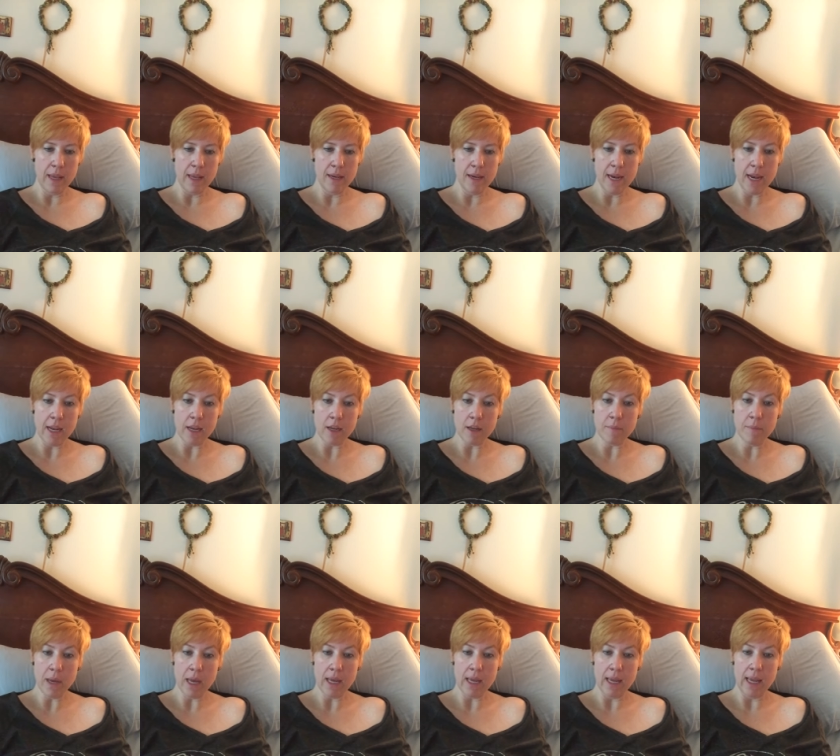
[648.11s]

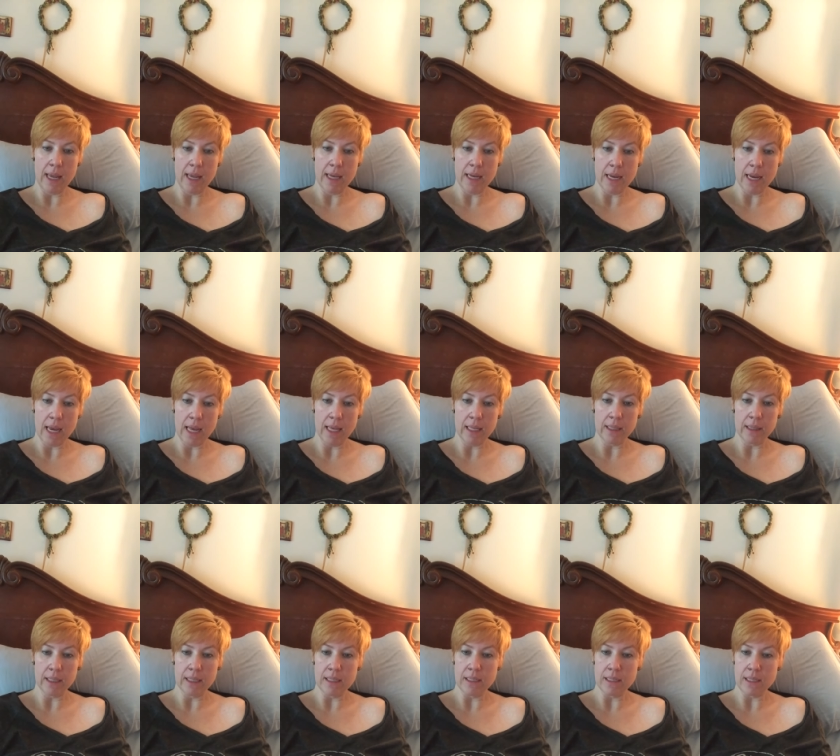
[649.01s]
Enya,
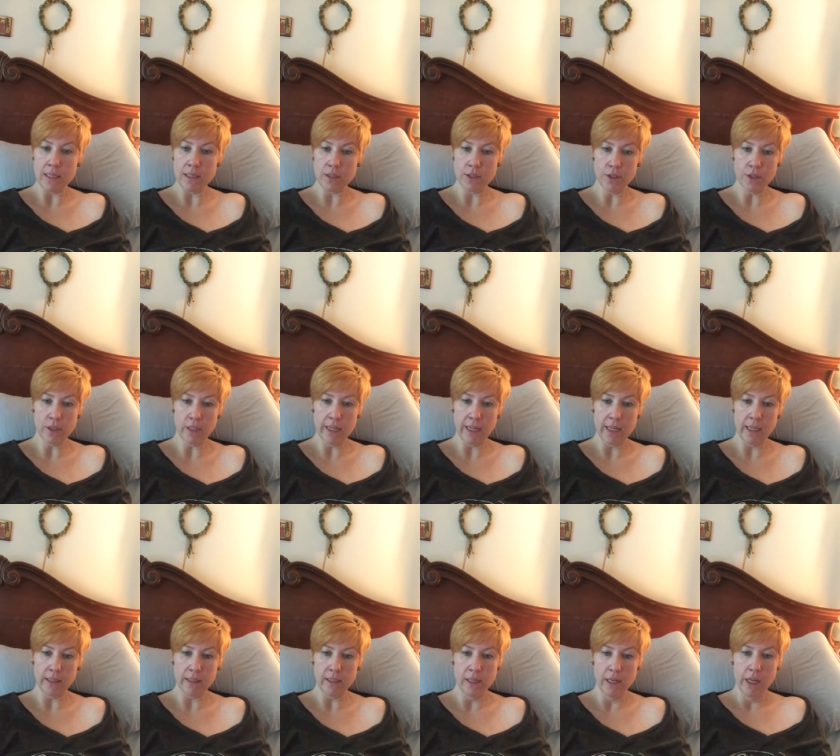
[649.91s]
Lindsey
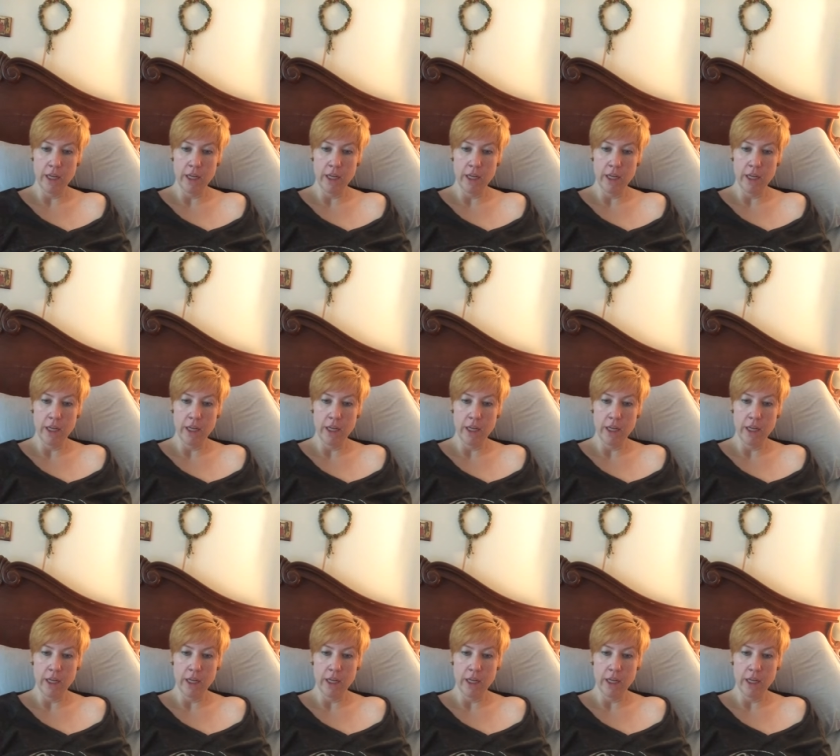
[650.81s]
Stirling.